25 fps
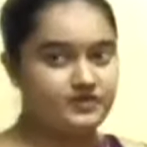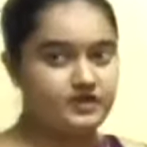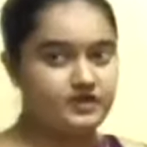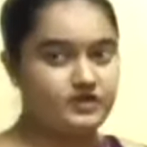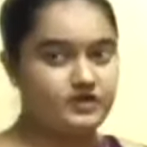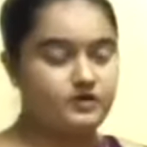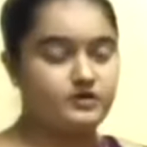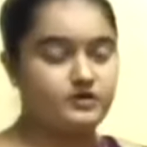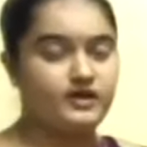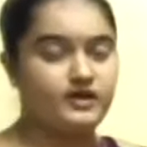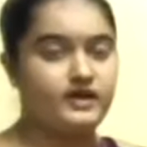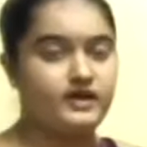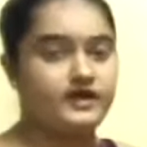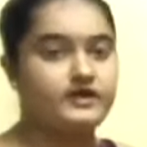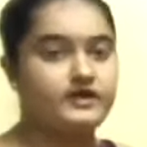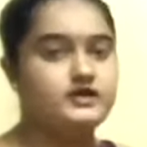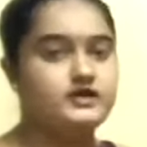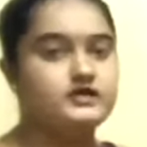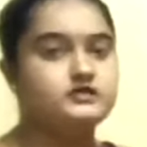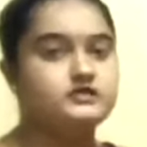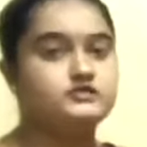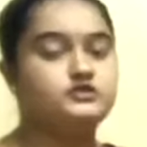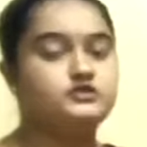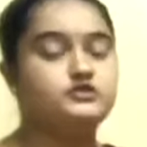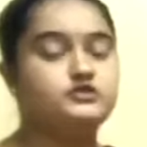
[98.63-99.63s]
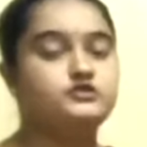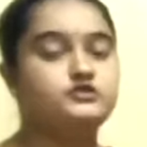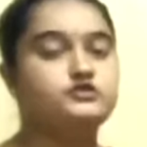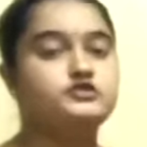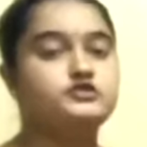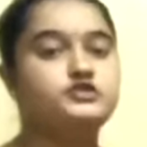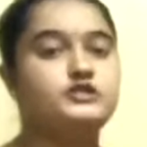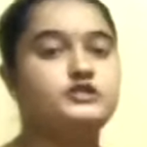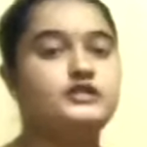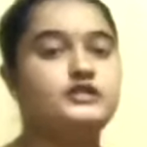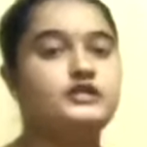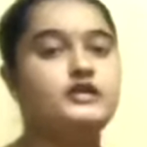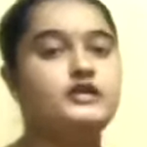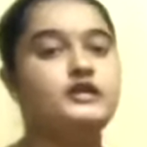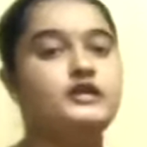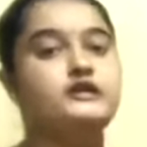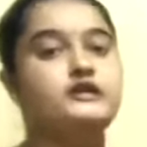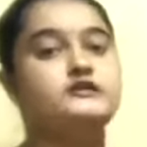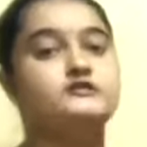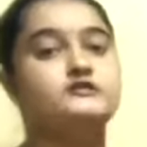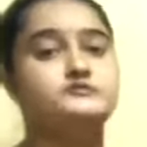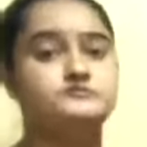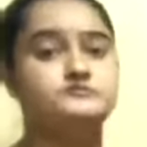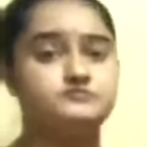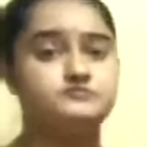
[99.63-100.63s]
Okay. So usually
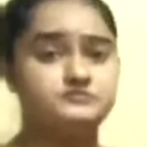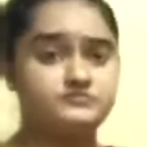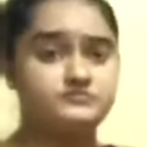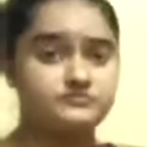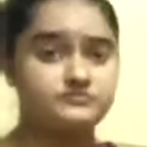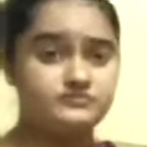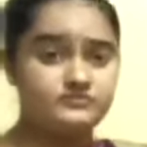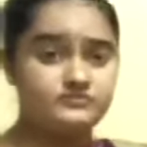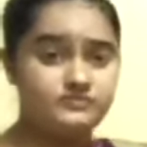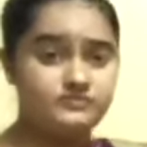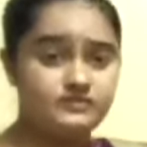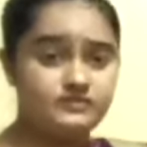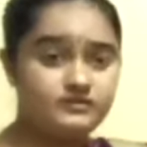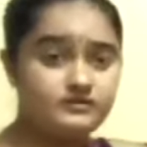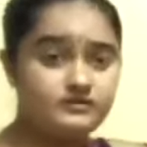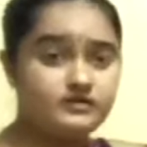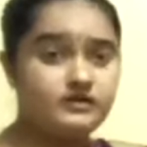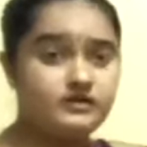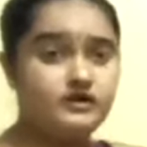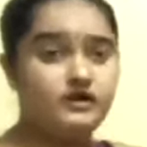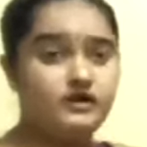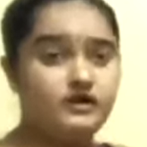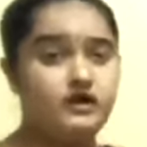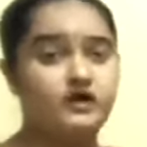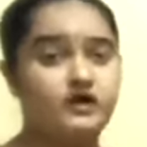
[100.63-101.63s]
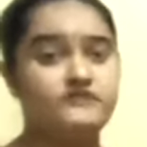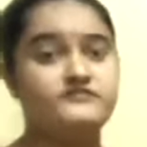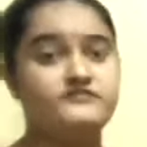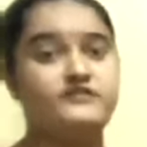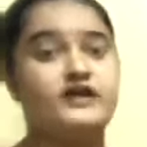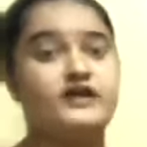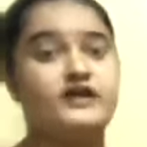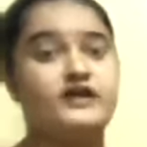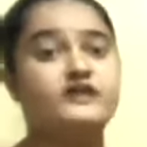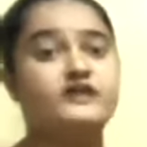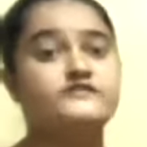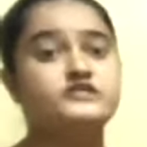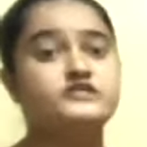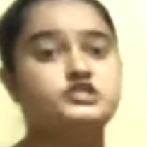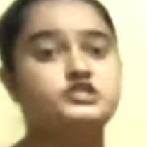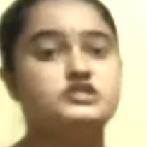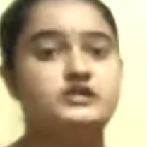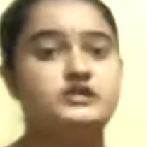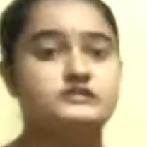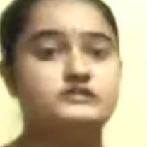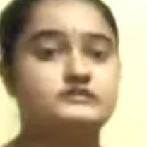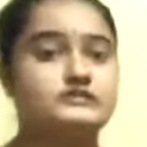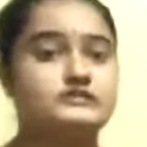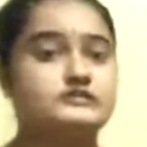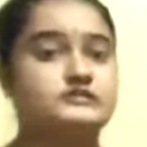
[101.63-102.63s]
a flower which
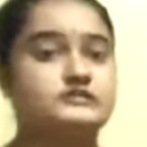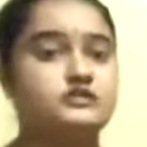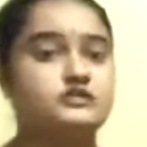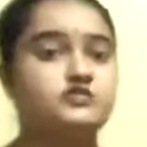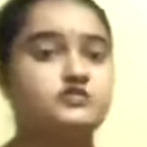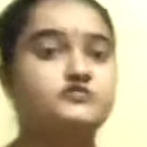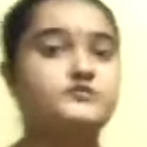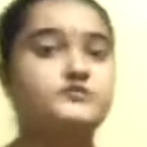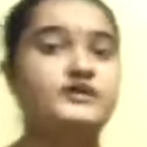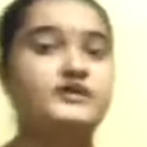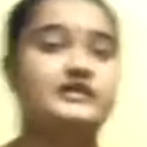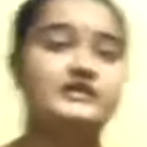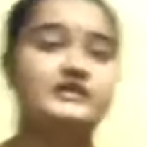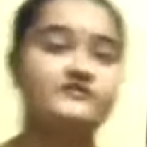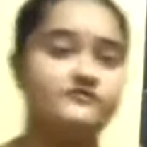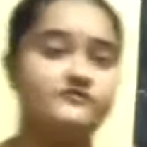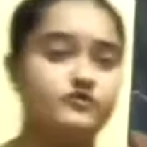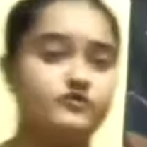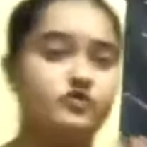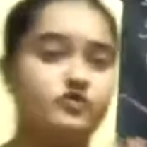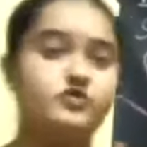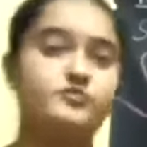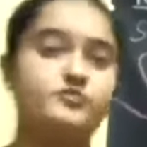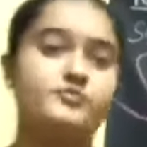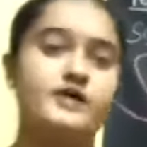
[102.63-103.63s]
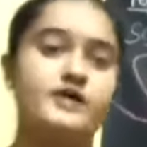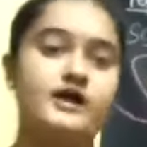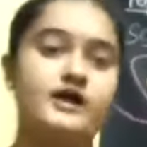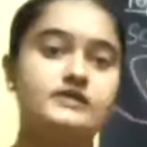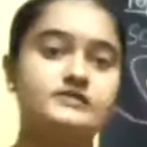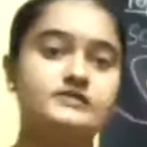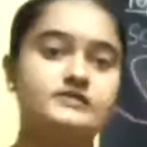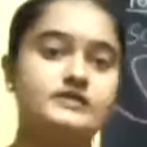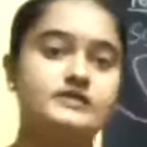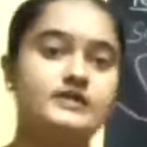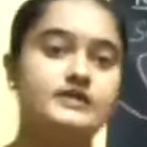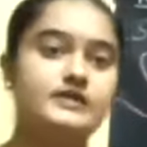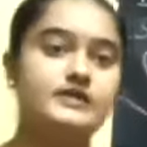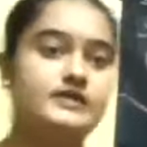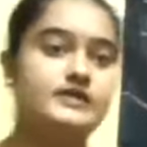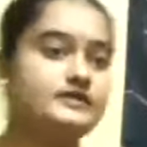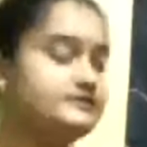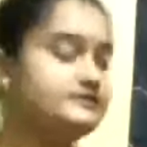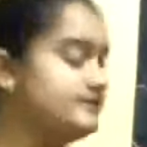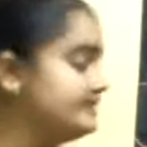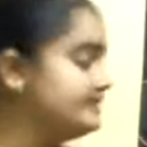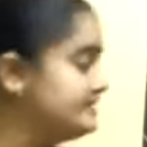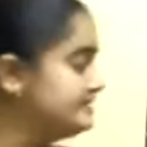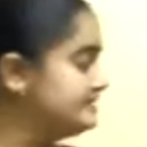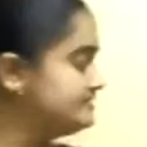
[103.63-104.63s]
consists of mainly four parts,
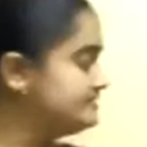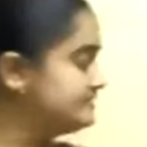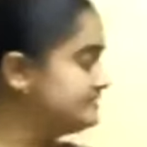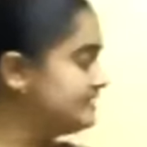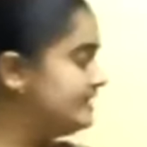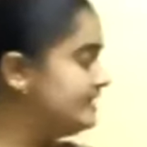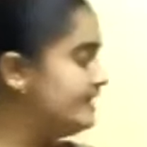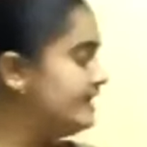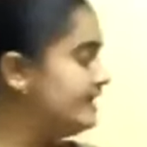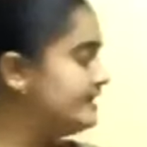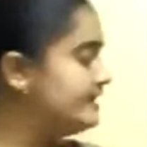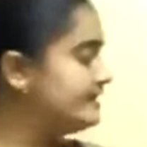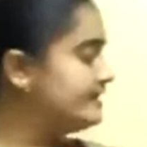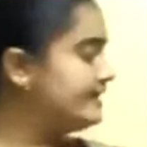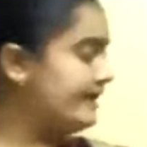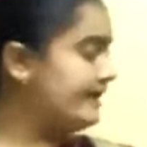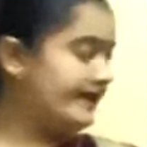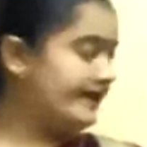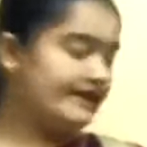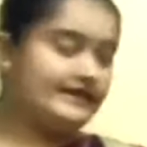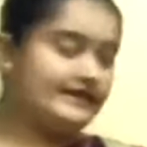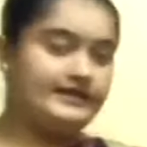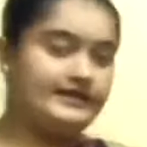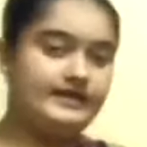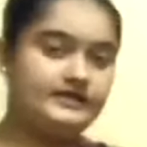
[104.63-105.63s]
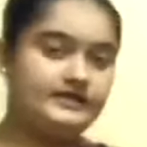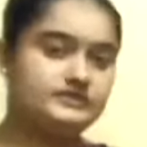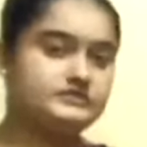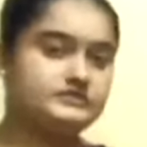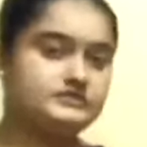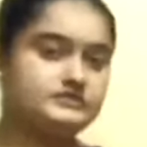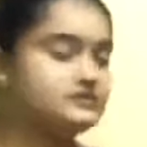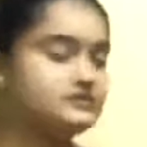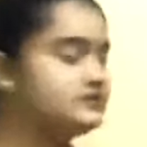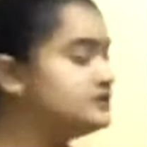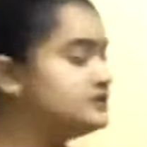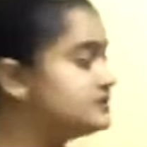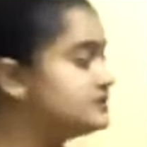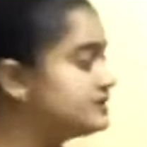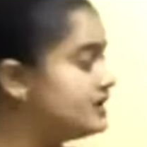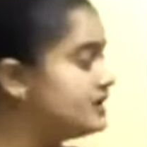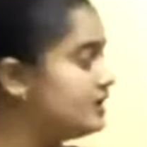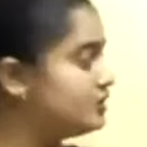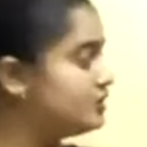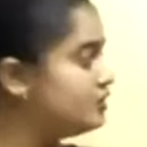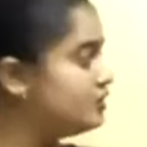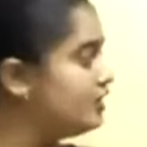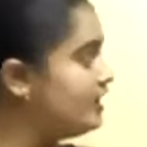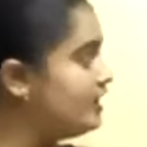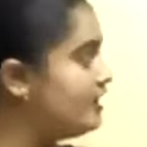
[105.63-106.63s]
that is calyx,
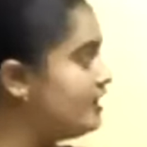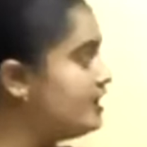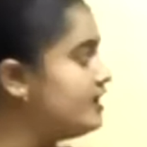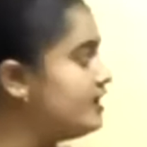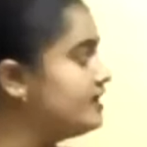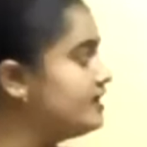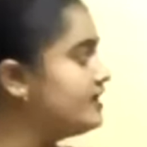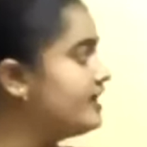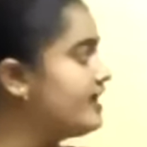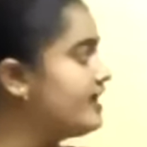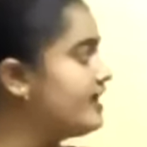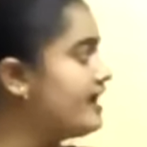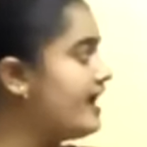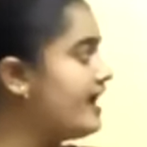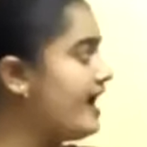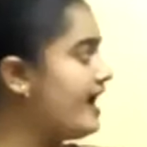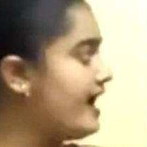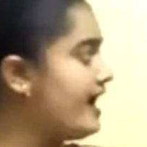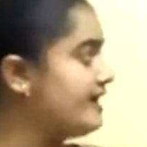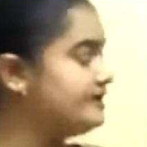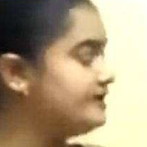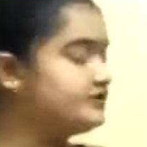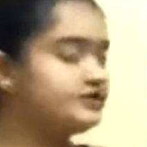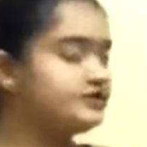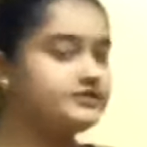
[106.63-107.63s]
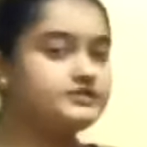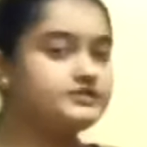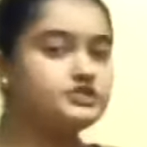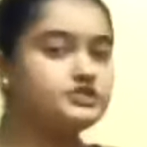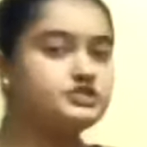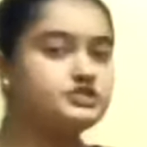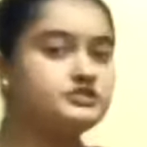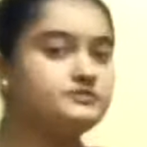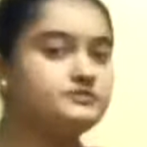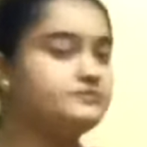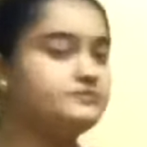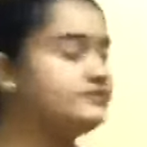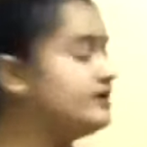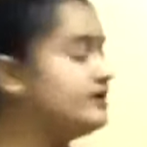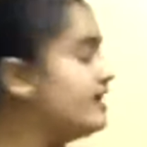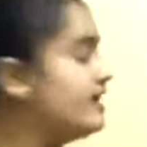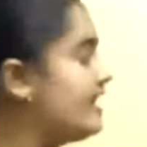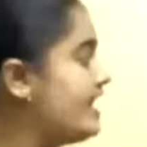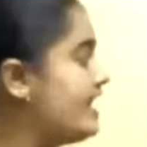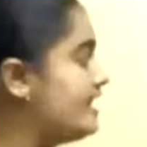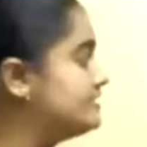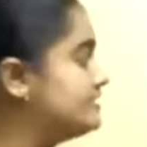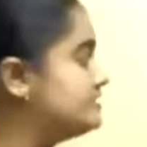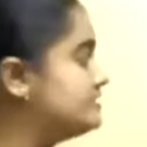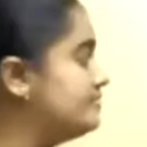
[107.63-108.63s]
corolla, androecium,
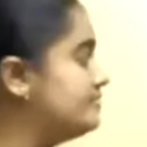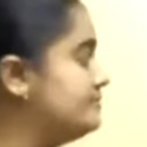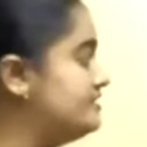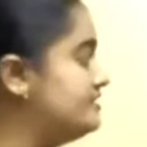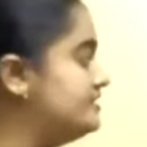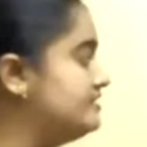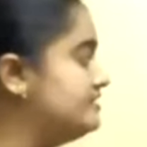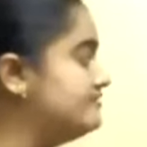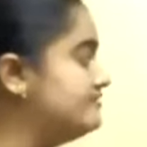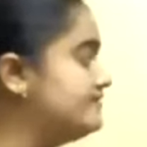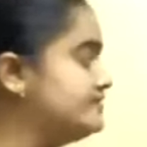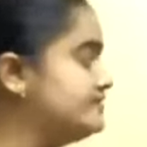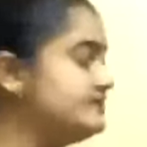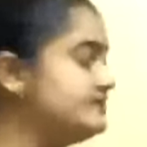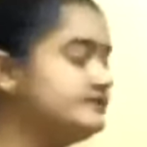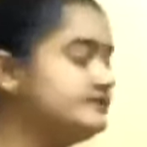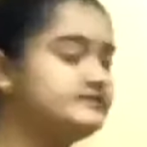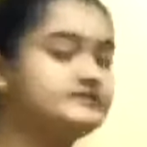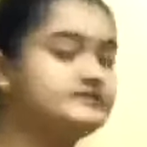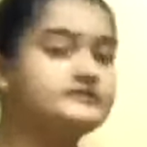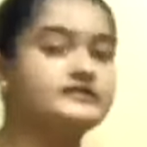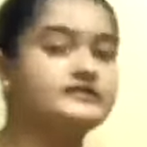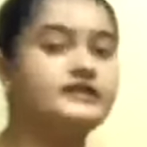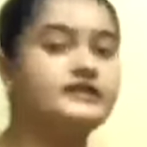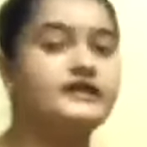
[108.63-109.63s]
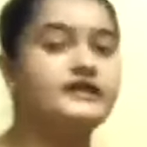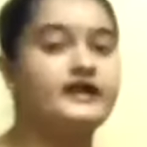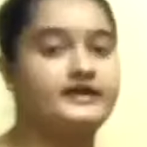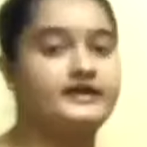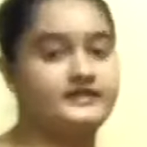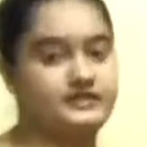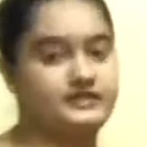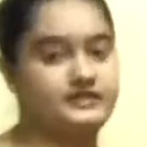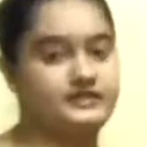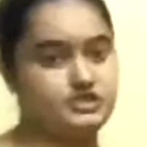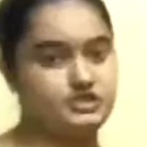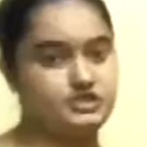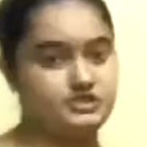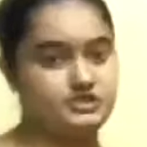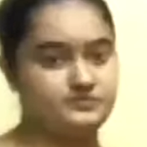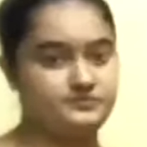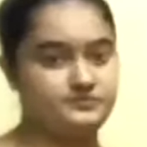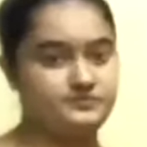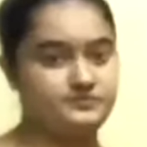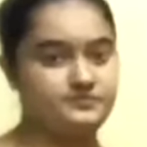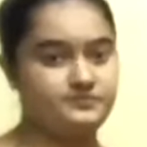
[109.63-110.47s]
and the middle one is gynoecium.